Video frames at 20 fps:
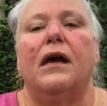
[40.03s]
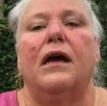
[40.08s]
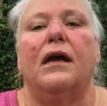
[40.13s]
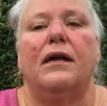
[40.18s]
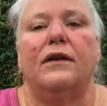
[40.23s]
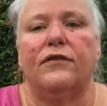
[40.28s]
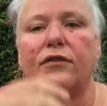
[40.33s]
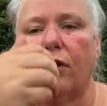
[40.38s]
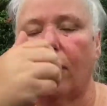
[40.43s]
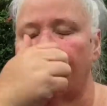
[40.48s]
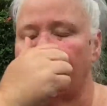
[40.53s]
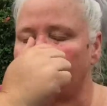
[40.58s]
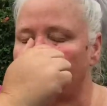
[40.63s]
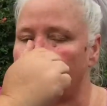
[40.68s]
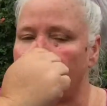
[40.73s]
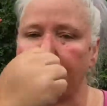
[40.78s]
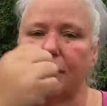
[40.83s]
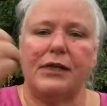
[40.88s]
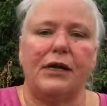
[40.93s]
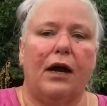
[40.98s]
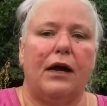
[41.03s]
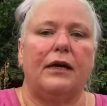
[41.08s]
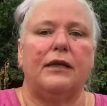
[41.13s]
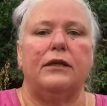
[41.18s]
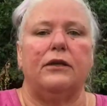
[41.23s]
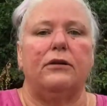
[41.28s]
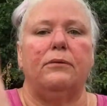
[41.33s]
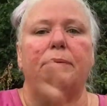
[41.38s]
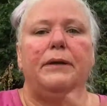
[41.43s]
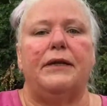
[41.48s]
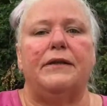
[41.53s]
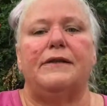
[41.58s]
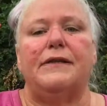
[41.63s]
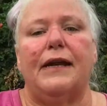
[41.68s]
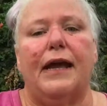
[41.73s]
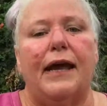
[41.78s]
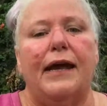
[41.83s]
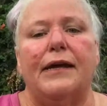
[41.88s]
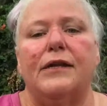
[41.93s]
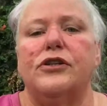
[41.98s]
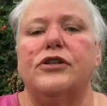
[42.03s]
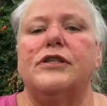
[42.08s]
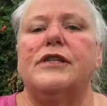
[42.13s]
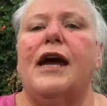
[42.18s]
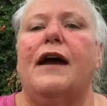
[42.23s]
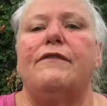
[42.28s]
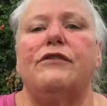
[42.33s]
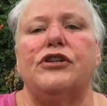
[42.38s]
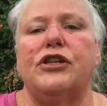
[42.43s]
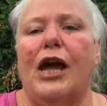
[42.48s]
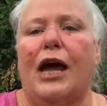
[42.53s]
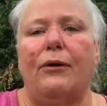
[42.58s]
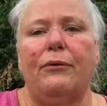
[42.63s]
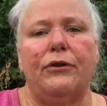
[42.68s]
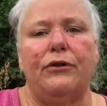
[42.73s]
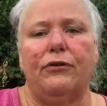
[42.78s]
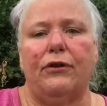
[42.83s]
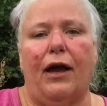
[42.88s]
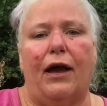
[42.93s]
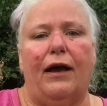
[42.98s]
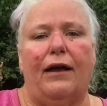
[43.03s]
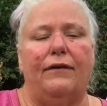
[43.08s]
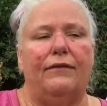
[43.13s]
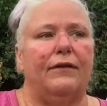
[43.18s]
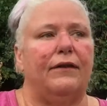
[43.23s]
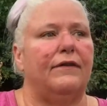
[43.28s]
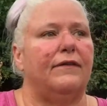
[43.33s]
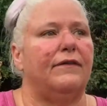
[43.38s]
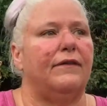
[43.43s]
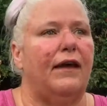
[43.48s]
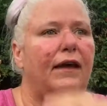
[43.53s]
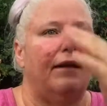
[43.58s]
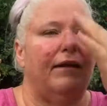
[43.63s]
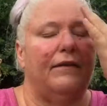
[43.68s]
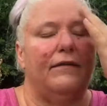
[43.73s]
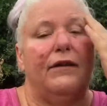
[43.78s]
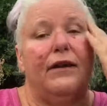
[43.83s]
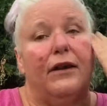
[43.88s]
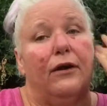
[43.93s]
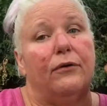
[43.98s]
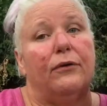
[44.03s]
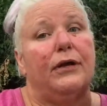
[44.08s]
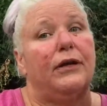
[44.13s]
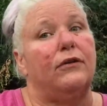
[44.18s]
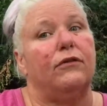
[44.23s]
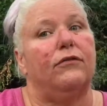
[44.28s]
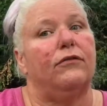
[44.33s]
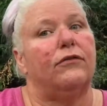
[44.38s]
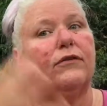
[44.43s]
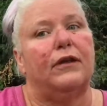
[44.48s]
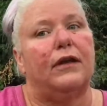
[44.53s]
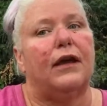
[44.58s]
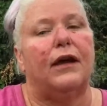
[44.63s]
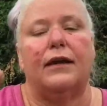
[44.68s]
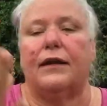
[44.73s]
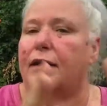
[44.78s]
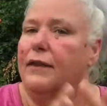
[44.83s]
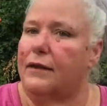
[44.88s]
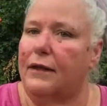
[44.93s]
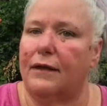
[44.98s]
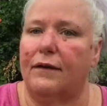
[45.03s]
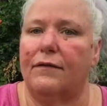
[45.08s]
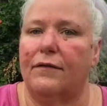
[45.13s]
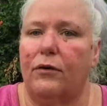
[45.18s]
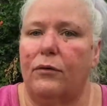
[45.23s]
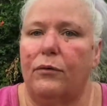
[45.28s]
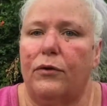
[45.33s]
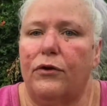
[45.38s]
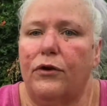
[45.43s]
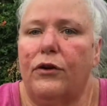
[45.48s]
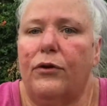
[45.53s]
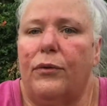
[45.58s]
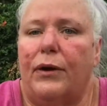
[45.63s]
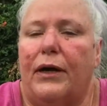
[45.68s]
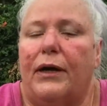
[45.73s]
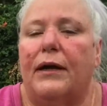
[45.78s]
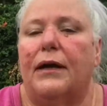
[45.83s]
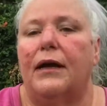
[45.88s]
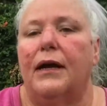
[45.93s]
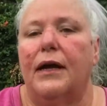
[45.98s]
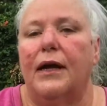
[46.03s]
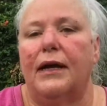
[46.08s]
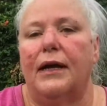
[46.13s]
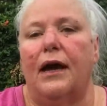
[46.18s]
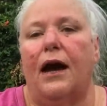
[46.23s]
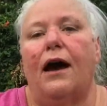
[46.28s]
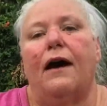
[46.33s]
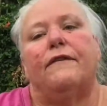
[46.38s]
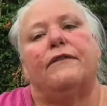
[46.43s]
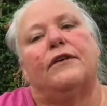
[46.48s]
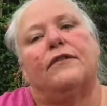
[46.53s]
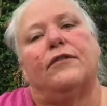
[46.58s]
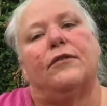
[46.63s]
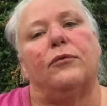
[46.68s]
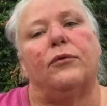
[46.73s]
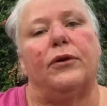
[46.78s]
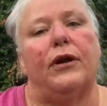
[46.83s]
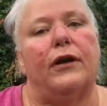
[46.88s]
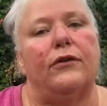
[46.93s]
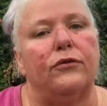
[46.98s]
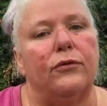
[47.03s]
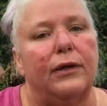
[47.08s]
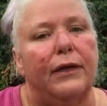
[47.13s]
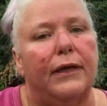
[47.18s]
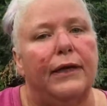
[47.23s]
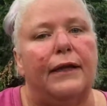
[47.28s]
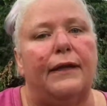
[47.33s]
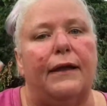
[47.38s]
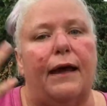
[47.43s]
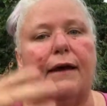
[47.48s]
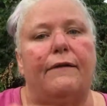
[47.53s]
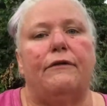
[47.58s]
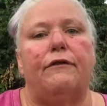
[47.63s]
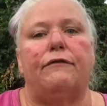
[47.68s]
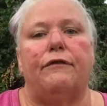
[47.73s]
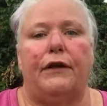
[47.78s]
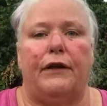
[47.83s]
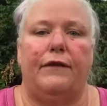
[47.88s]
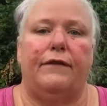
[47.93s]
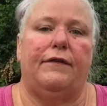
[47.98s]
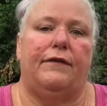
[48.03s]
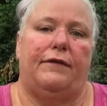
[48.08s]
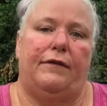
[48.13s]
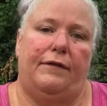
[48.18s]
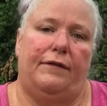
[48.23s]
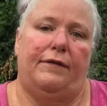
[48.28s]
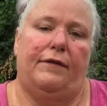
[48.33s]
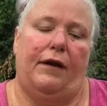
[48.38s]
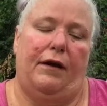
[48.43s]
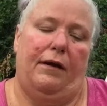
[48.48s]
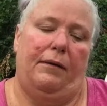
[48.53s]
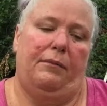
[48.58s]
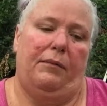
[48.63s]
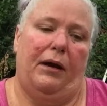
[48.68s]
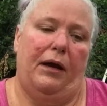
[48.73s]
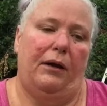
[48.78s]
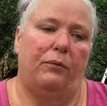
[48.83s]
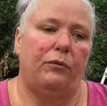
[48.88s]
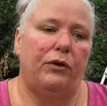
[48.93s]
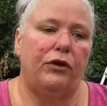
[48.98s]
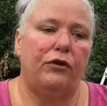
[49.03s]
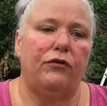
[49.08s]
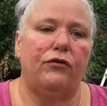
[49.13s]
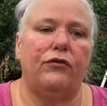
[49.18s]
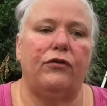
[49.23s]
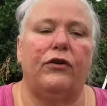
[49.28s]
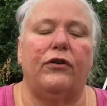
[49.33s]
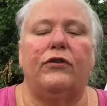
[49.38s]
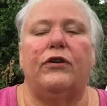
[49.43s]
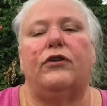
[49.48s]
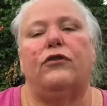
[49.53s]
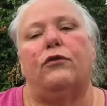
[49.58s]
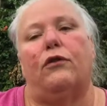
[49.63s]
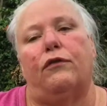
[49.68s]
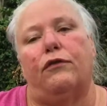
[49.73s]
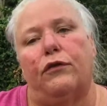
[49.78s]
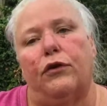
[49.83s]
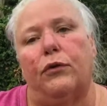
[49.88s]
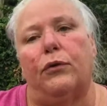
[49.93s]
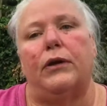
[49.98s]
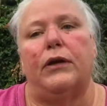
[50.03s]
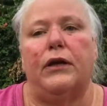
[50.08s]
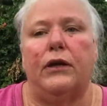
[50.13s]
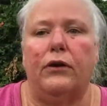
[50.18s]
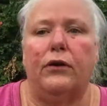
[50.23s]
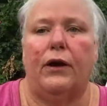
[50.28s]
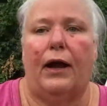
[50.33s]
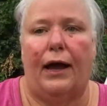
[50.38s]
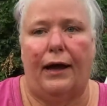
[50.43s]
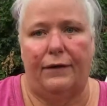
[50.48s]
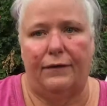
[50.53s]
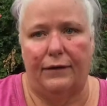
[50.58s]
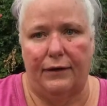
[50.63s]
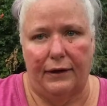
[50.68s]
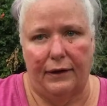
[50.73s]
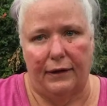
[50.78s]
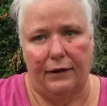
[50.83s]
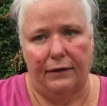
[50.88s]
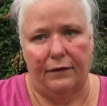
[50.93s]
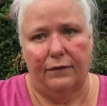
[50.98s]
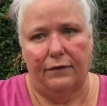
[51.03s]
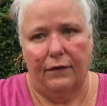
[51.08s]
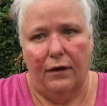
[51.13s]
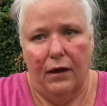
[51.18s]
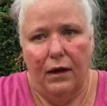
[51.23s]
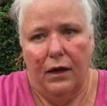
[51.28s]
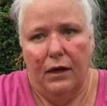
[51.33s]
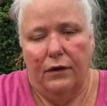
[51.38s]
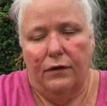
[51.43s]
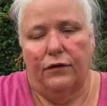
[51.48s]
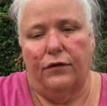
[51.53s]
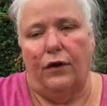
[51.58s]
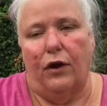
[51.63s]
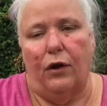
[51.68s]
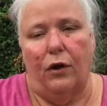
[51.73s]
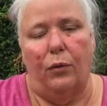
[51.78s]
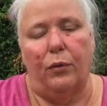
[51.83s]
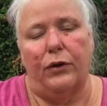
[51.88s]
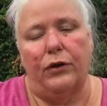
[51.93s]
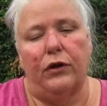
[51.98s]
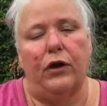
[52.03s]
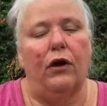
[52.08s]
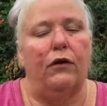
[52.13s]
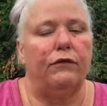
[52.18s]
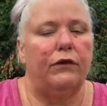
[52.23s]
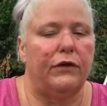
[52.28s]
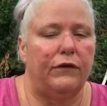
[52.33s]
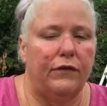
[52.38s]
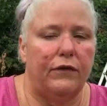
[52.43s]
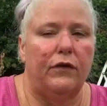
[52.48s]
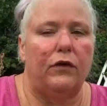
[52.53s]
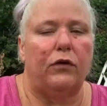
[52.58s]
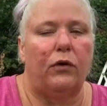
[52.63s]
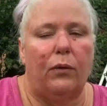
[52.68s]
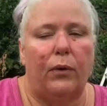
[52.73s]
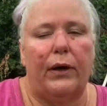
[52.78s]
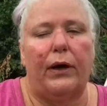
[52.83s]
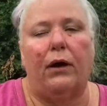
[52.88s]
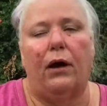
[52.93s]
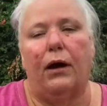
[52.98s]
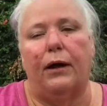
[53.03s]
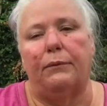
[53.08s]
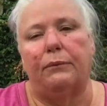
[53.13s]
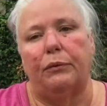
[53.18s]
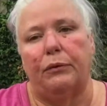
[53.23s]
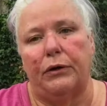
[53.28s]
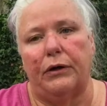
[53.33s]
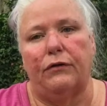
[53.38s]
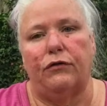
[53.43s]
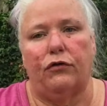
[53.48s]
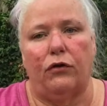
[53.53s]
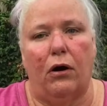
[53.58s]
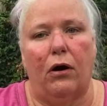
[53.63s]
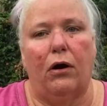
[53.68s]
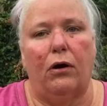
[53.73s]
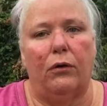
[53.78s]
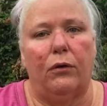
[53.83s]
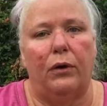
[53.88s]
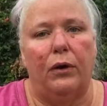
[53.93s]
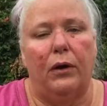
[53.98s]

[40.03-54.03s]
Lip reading: So I just want to talk a little bit today and just have a chat with you guys and say, you know, here's the kind of things that we're doing. Now, obviously, we're not doing any live events this time, and we usually only do a few a year as it is. So with COVID still going on pretty strong,